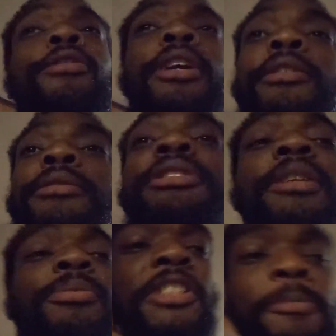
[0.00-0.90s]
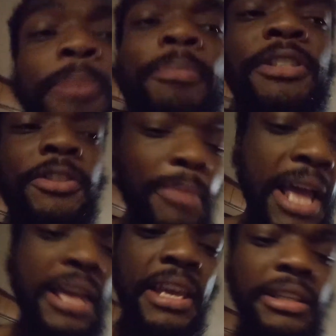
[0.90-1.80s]
know, something just popped into my
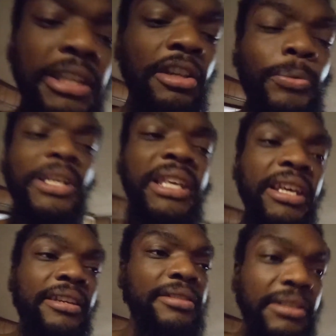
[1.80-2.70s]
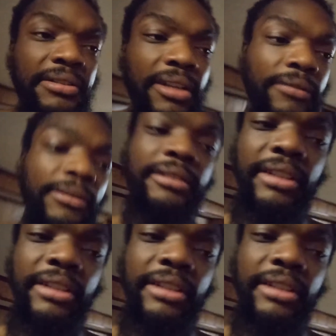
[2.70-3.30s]
head dealing with kids and stuff like that.